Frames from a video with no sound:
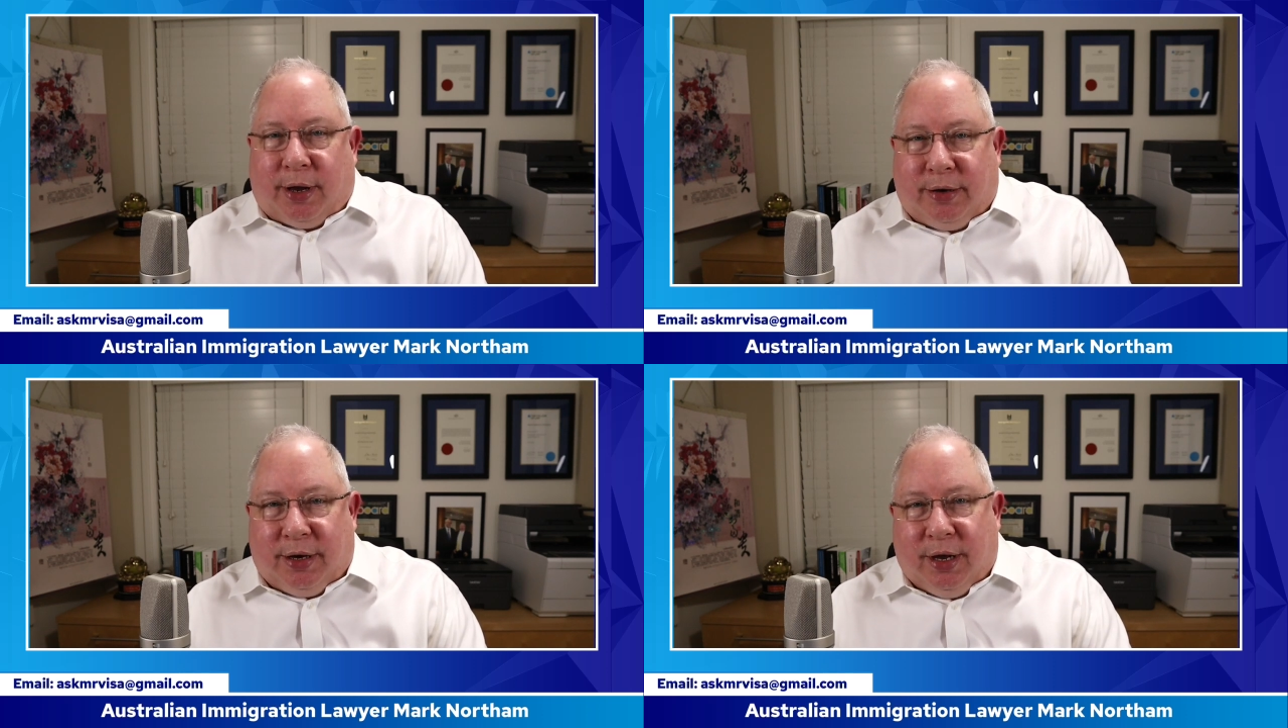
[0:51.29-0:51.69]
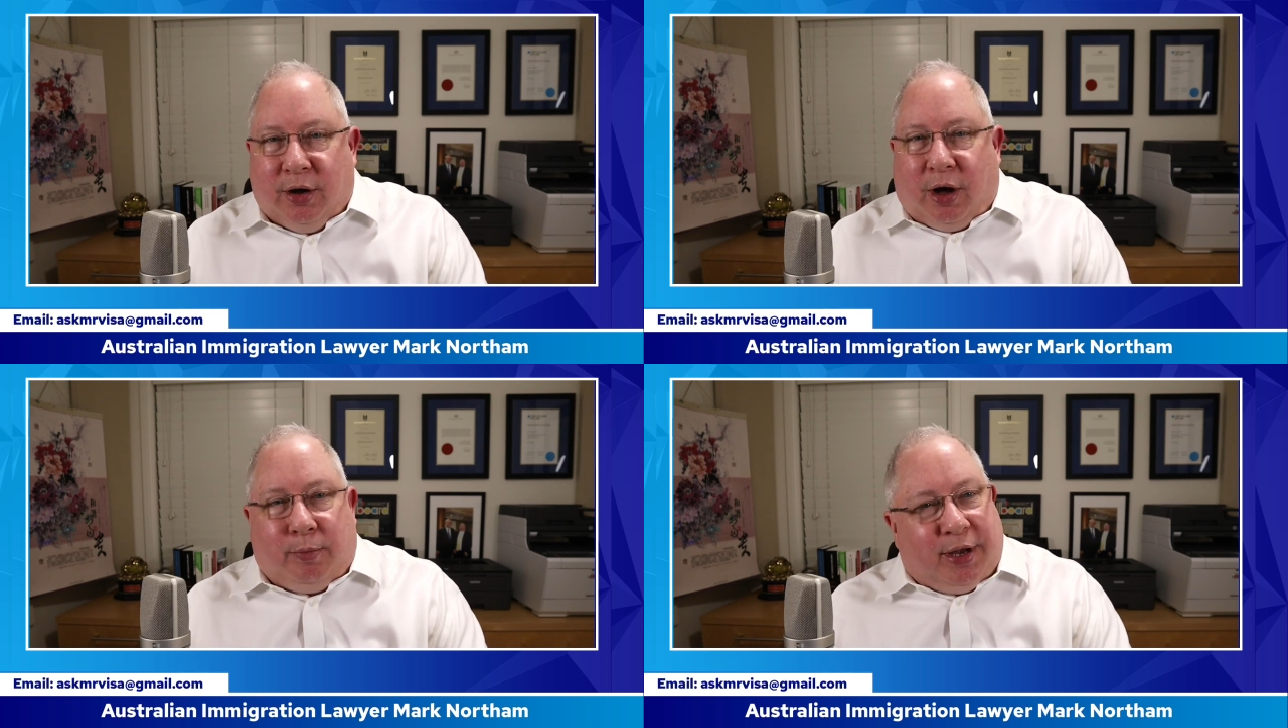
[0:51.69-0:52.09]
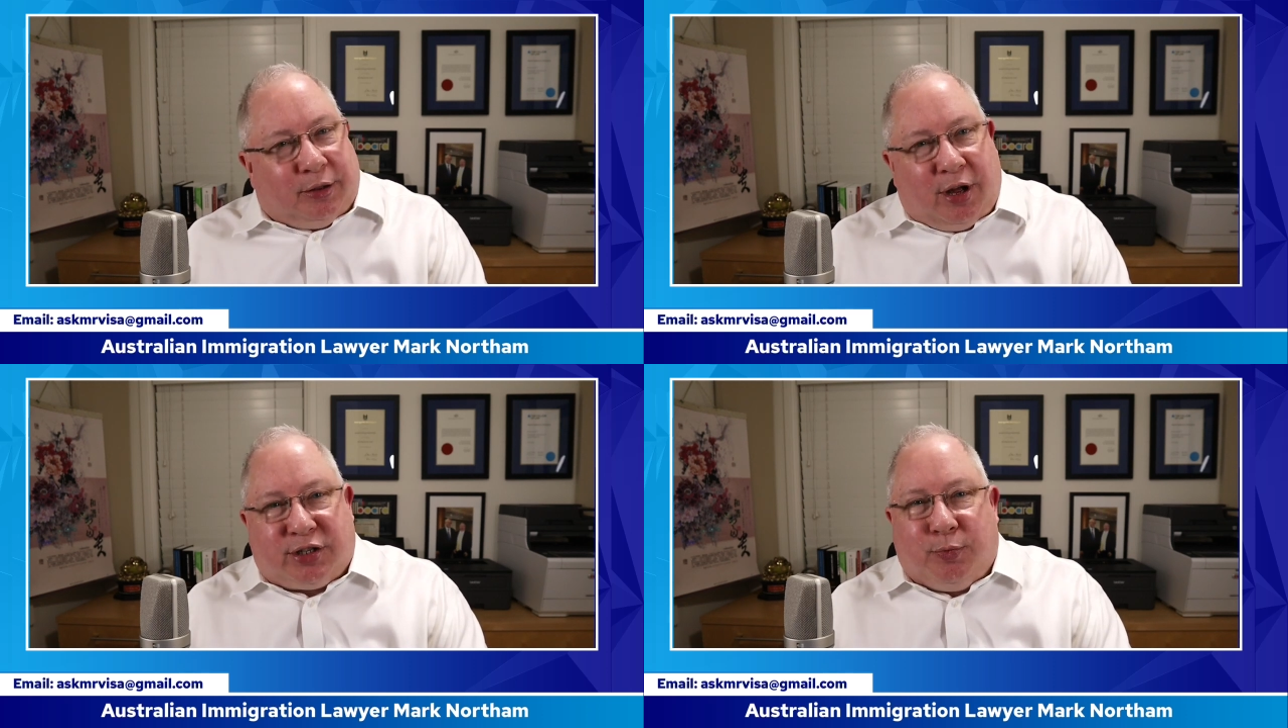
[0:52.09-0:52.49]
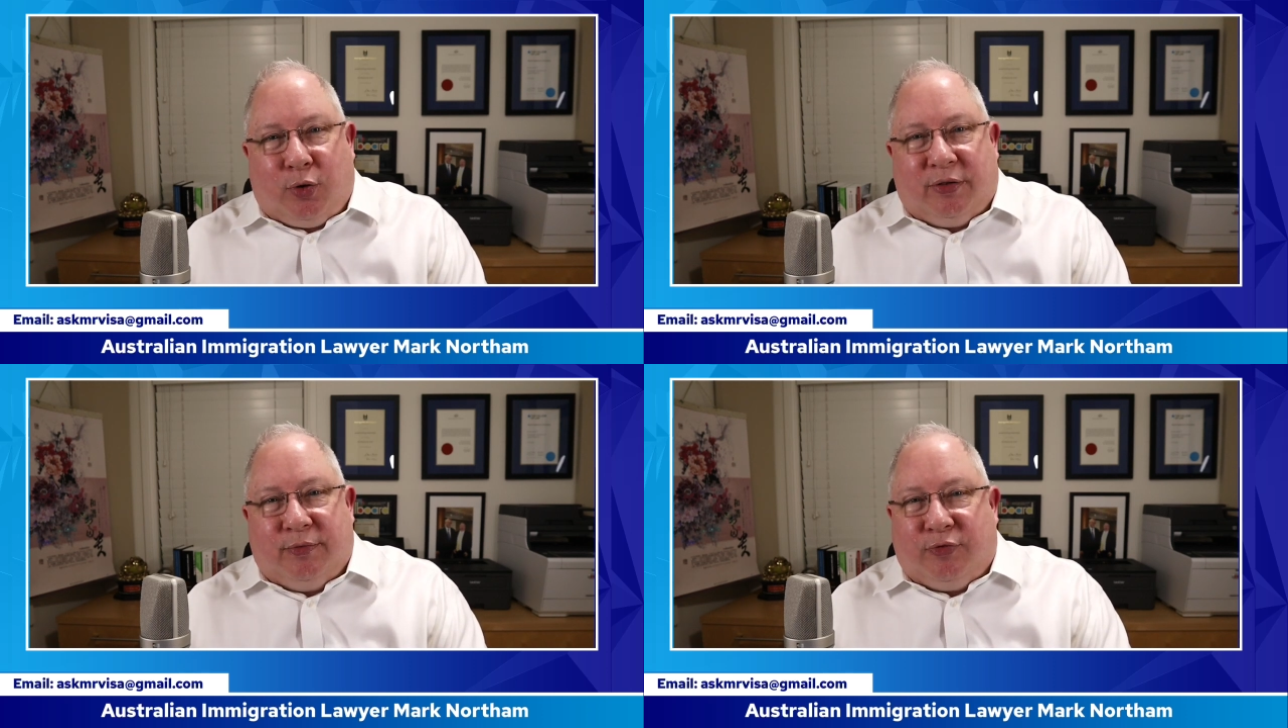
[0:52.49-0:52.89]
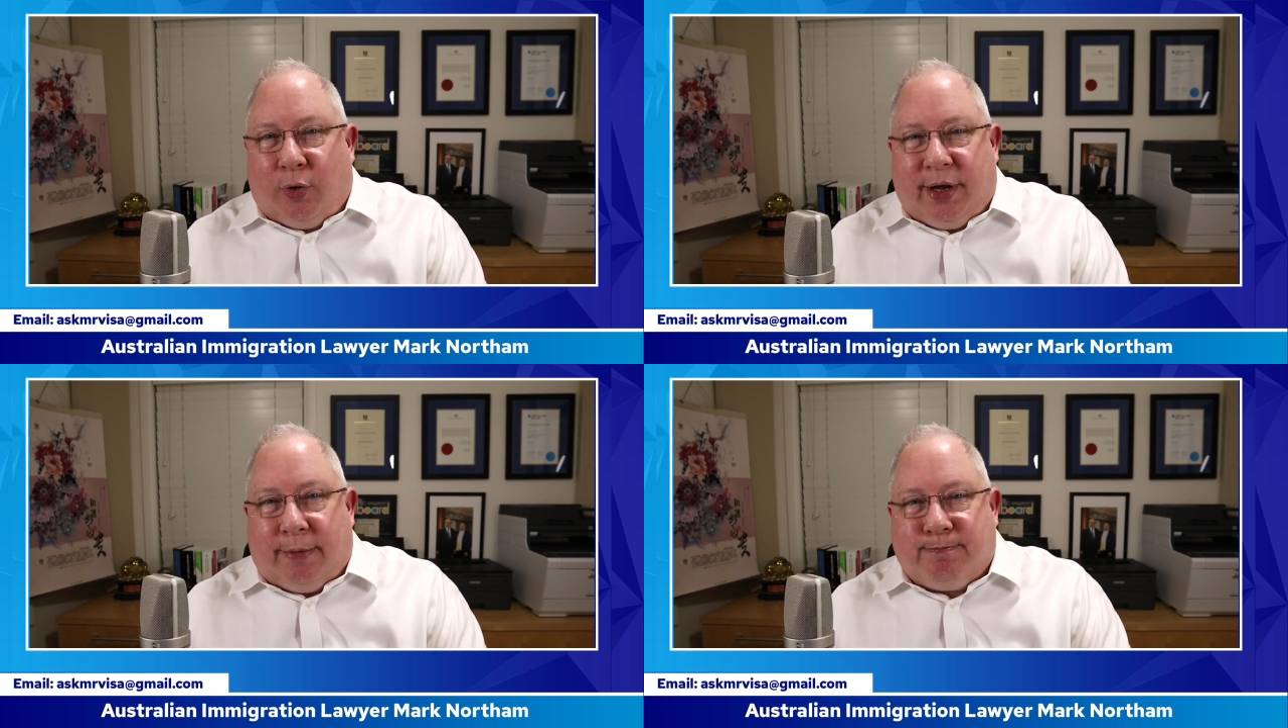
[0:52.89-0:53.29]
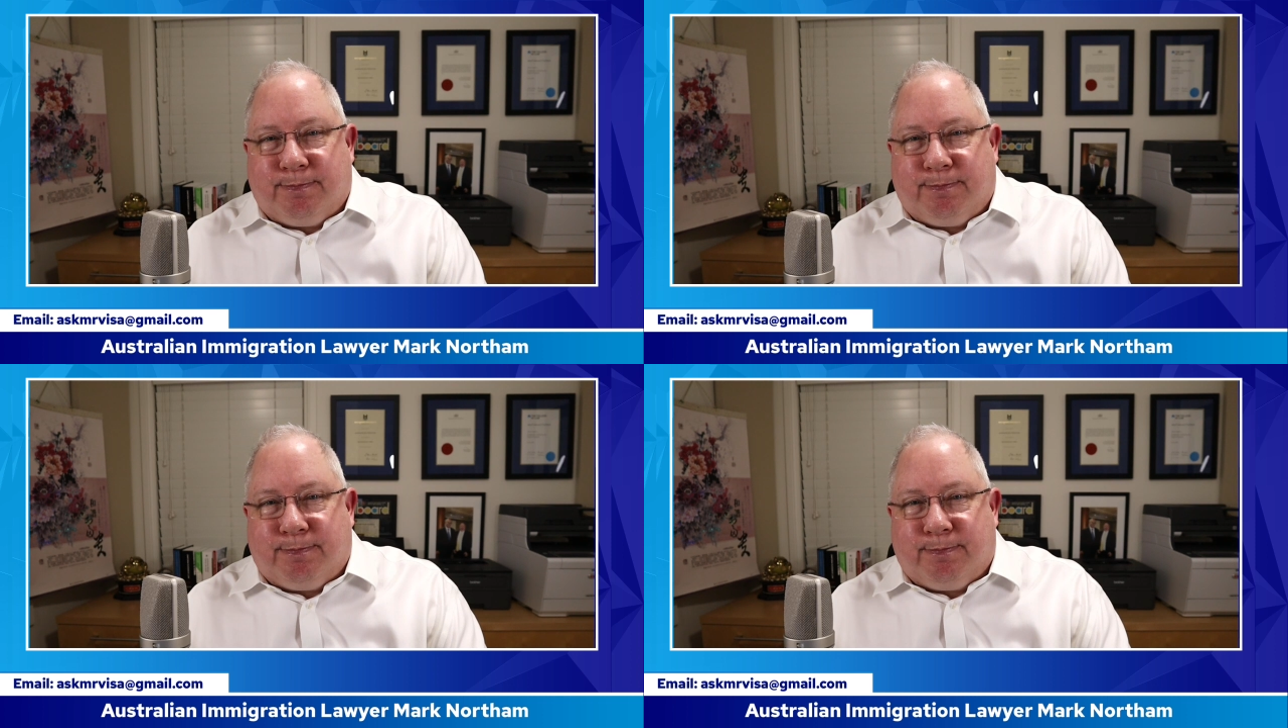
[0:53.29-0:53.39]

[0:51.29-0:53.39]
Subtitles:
button. I'll make lots more of them for you.